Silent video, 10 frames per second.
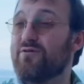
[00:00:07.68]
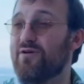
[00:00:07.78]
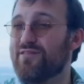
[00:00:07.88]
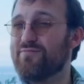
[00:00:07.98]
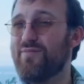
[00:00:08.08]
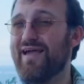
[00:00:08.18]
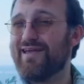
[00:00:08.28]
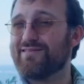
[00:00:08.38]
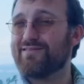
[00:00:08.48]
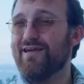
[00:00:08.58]
Bitcoin
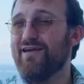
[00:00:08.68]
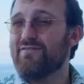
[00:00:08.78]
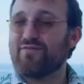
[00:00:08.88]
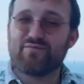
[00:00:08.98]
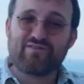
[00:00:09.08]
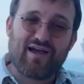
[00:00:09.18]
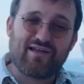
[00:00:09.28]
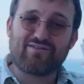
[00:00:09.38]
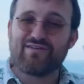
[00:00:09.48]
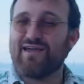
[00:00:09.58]
space, from
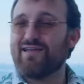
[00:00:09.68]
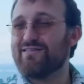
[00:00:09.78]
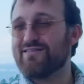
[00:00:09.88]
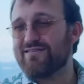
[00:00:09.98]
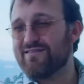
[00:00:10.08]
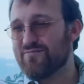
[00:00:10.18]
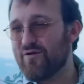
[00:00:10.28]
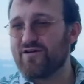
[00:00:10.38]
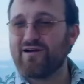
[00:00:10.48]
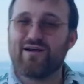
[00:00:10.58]
side chains to
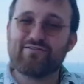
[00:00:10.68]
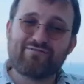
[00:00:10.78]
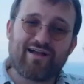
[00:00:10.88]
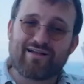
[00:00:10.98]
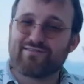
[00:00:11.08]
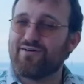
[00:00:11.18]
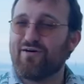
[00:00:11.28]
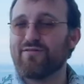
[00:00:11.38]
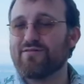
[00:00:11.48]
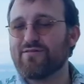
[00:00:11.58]
smart contracts to
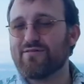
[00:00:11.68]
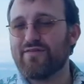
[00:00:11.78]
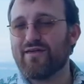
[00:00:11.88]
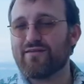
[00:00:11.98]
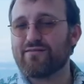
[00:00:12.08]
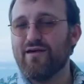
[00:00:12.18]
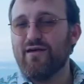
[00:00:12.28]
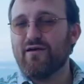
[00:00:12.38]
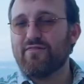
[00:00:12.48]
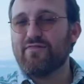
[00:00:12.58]
all these other things.
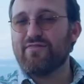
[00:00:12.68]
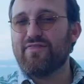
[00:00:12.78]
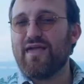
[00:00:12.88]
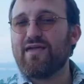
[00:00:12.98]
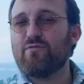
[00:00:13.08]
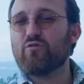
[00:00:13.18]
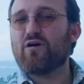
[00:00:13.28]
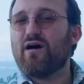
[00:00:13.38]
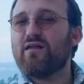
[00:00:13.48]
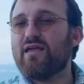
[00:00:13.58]
They
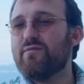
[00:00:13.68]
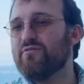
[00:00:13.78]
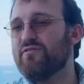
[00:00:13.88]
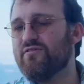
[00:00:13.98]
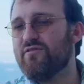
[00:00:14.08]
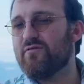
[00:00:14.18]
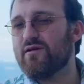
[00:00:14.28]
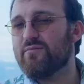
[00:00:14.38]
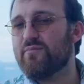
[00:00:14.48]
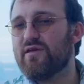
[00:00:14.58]
were unable to do
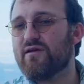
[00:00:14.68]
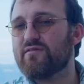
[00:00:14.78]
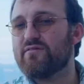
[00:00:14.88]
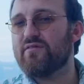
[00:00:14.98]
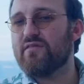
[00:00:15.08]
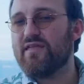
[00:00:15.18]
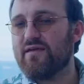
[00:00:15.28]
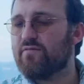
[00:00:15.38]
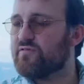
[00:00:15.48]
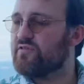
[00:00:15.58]
it because the
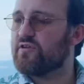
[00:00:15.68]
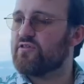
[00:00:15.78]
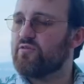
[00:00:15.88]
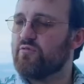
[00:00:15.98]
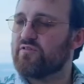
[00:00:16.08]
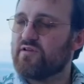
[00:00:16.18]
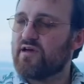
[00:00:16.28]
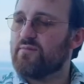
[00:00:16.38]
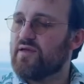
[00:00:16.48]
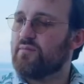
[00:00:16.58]
infrastructure was
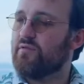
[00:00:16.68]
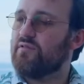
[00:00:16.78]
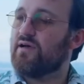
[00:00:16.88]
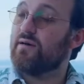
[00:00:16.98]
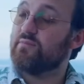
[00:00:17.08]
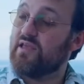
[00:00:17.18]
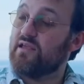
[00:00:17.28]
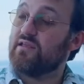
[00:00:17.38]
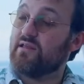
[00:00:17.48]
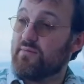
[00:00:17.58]
not amenable to
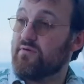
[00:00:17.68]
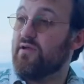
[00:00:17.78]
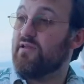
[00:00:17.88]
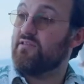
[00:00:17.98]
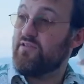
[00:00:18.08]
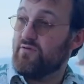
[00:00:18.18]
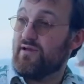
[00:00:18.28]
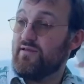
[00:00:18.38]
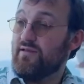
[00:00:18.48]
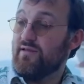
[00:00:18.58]
updating and upgrading to it.